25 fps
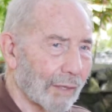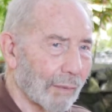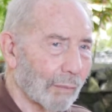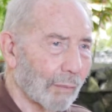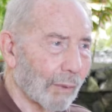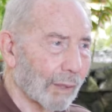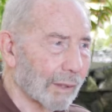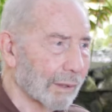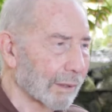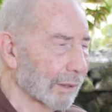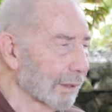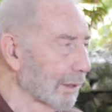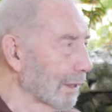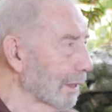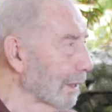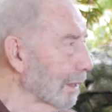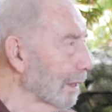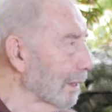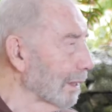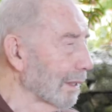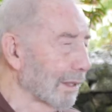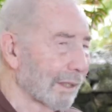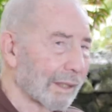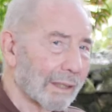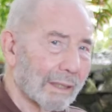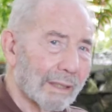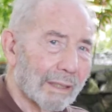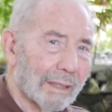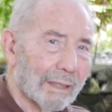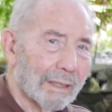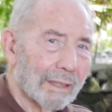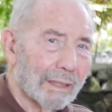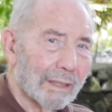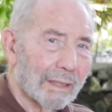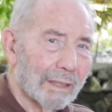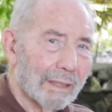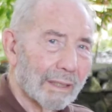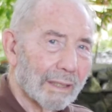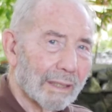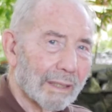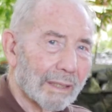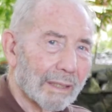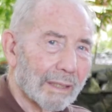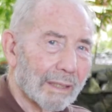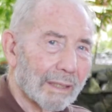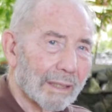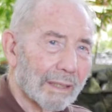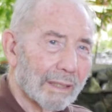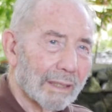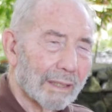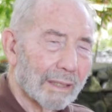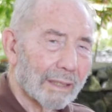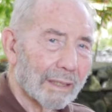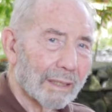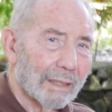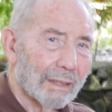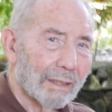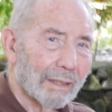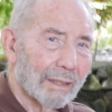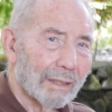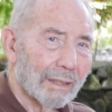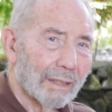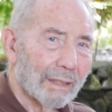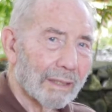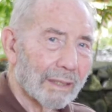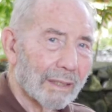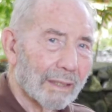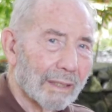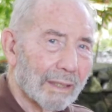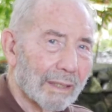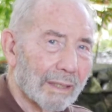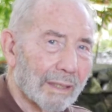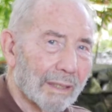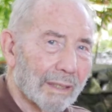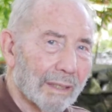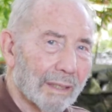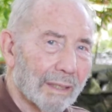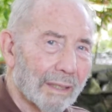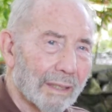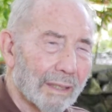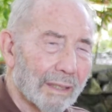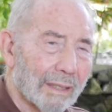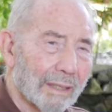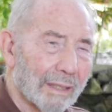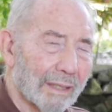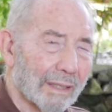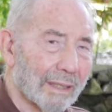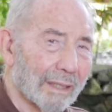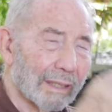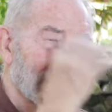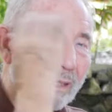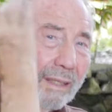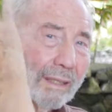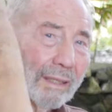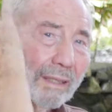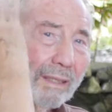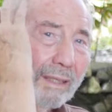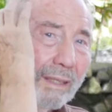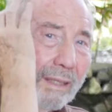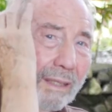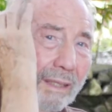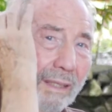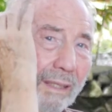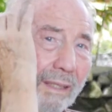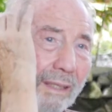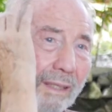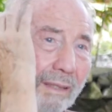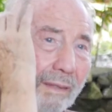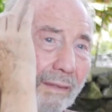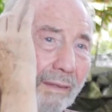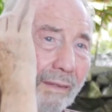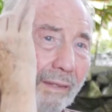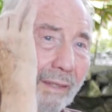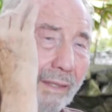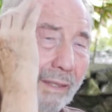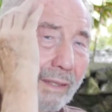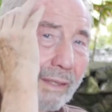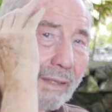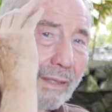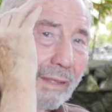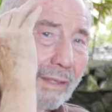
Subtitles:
Because I think the dedication of Patterson House was January 1971.